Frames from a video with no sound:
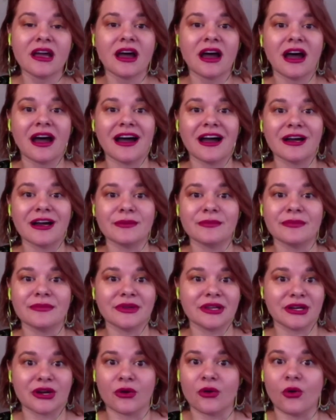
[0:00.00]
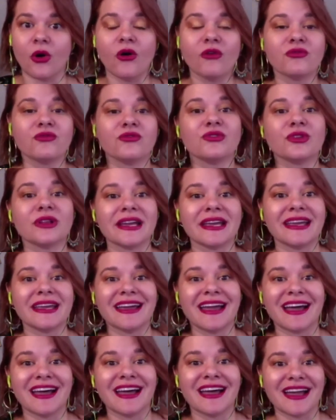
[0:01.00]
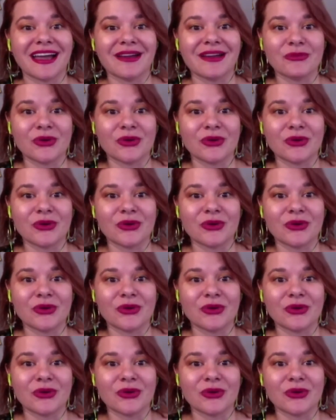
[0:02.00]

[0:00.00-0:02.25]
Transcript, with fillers: um, you know hopefully uh,